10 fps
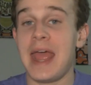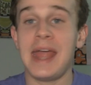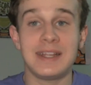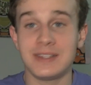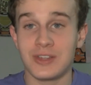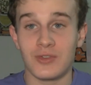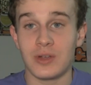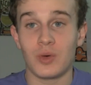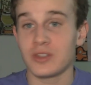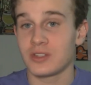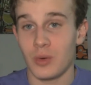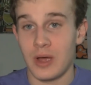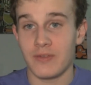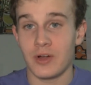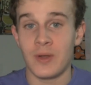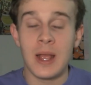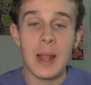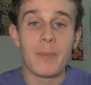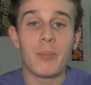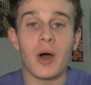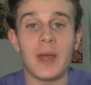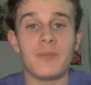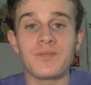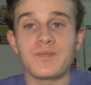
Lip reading: any degree whatsoever. But